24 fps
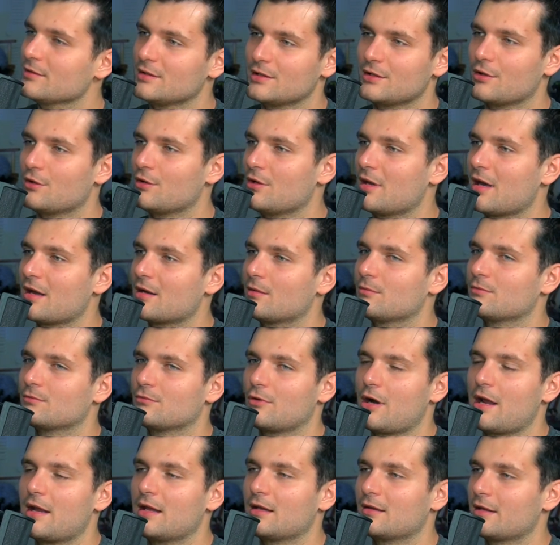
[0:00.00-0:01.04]
You had him
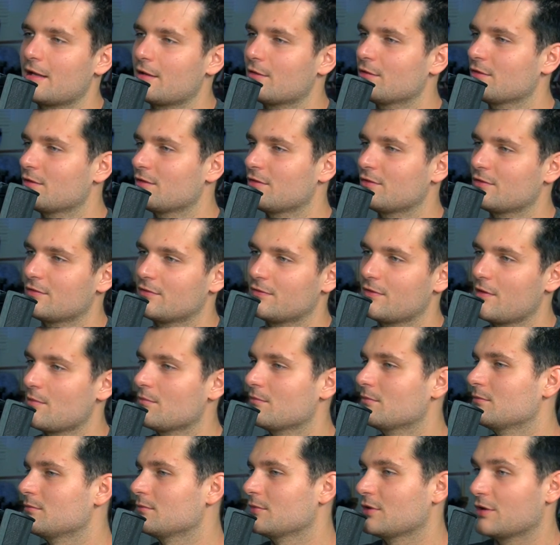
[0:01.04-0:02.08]
writing letters
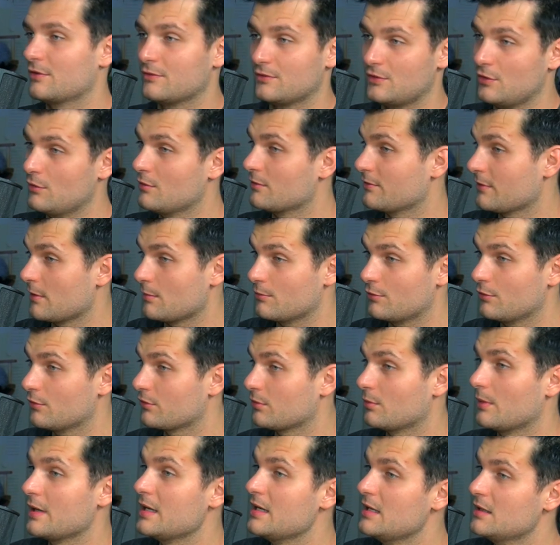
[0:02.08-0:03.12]
to and from
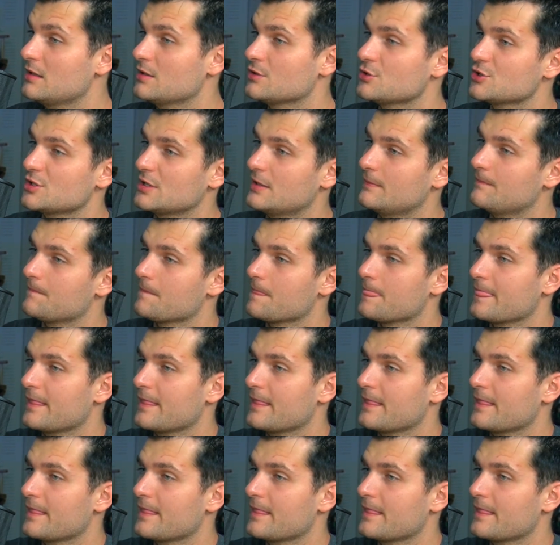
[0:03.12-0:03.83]
Bruce Wayne and shit.